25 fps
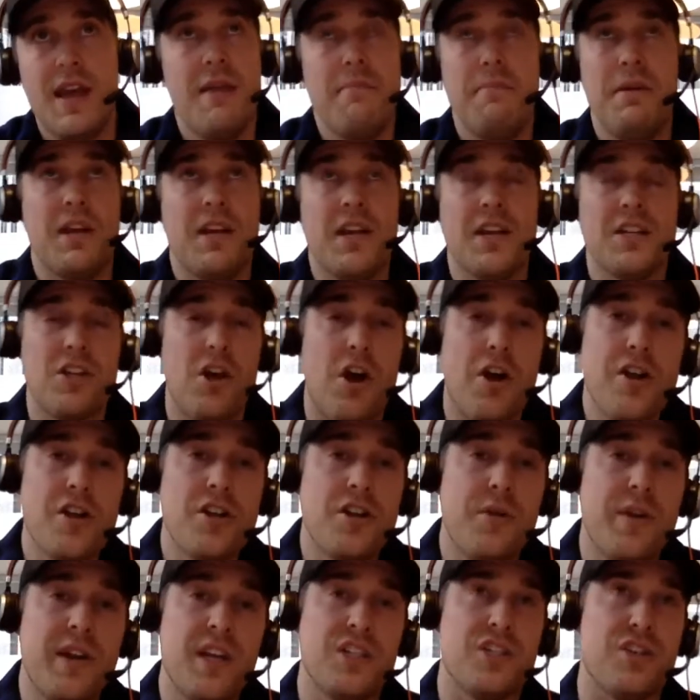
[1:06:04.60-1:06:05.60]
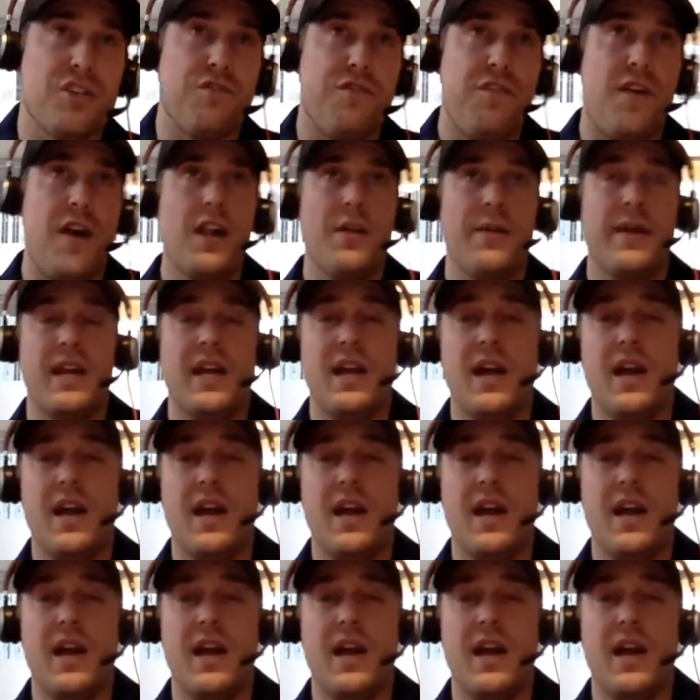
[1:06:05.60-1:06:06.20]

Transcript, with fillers: because all you're doing is you're following